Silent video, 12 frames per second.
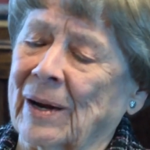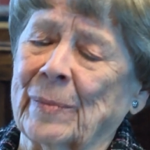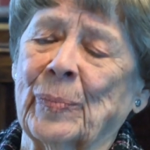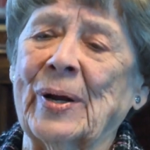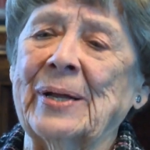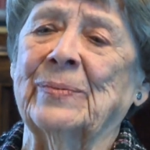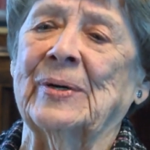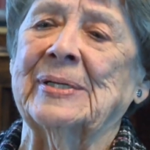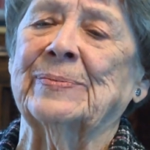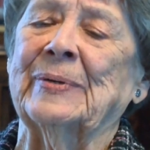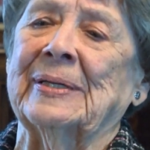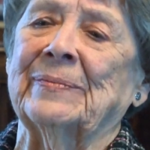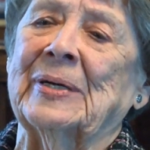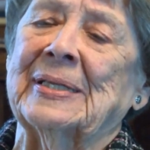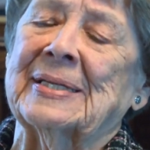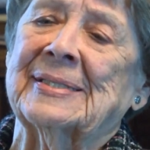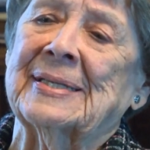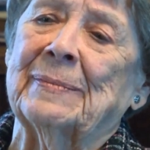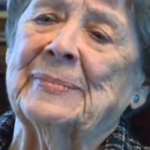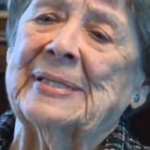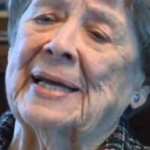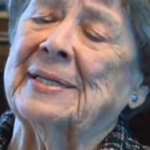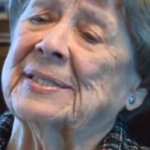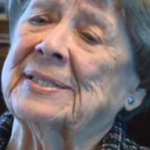Our break was when the, when the
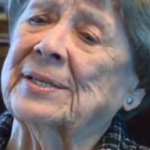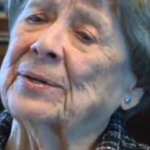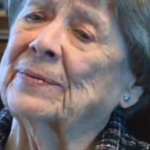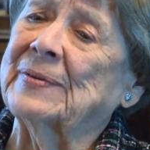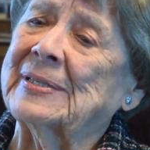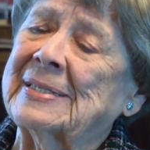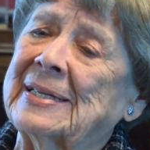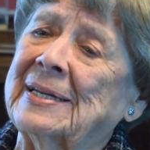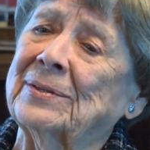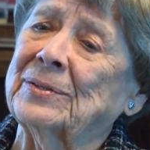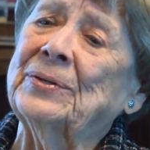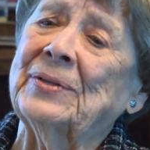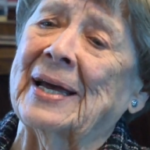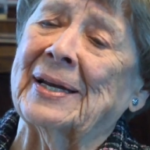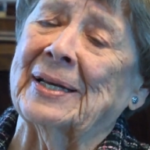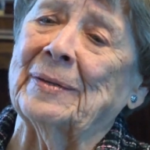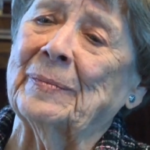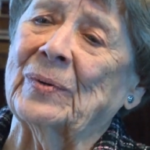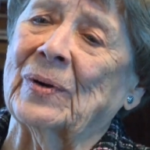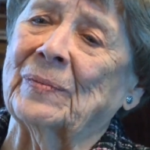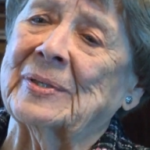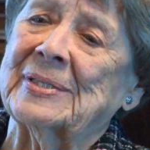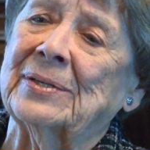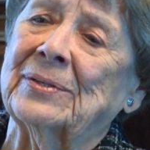subs had to surface. They don't do that anymore
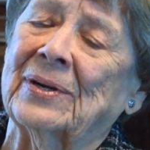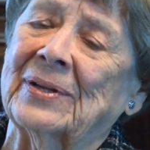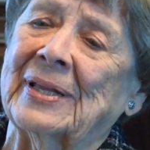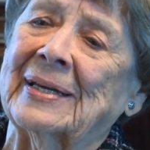with sonar.